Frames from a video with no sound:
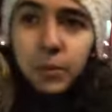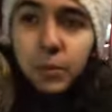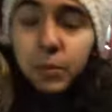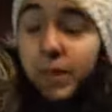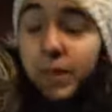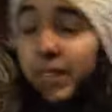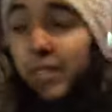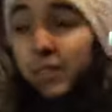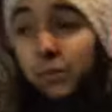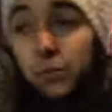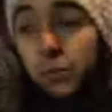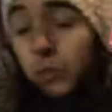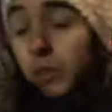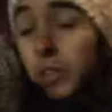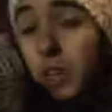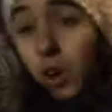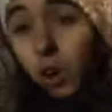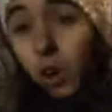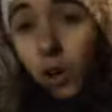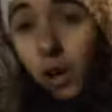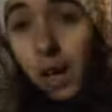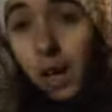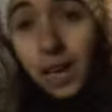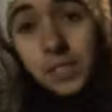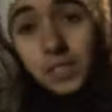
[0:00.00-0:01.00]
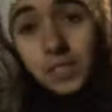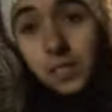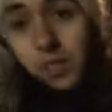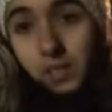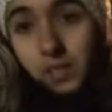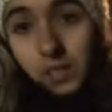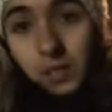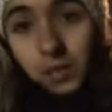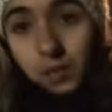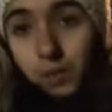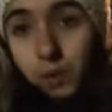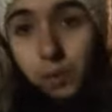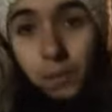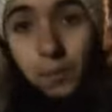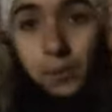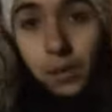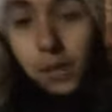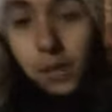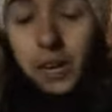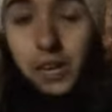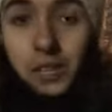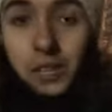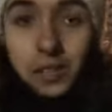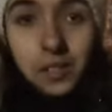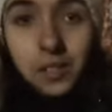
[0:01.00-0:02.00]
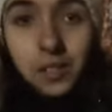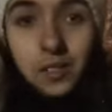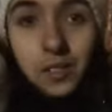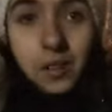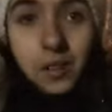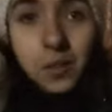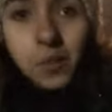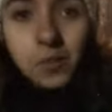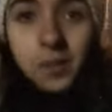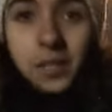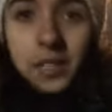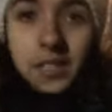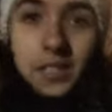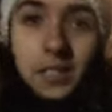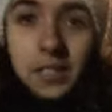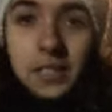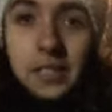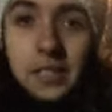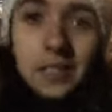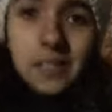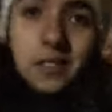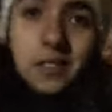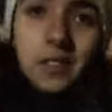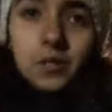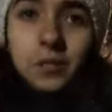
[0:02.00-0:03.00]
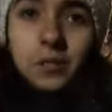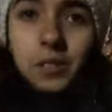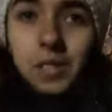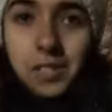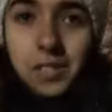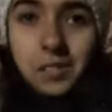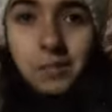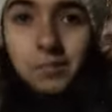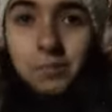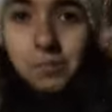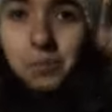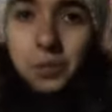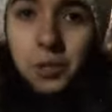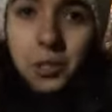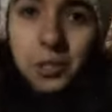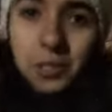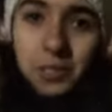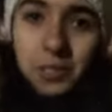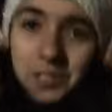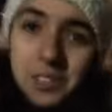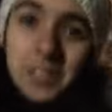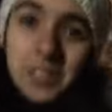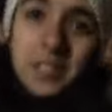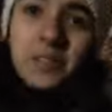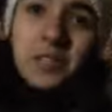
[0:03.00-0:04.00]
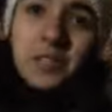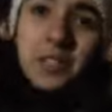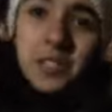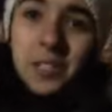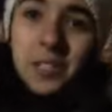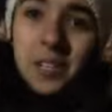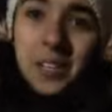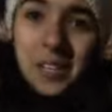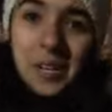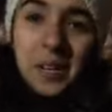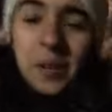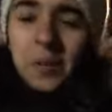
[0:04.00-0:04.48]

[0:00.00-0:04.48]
we all had to leave her place, so we, you know, she couldn't leave us.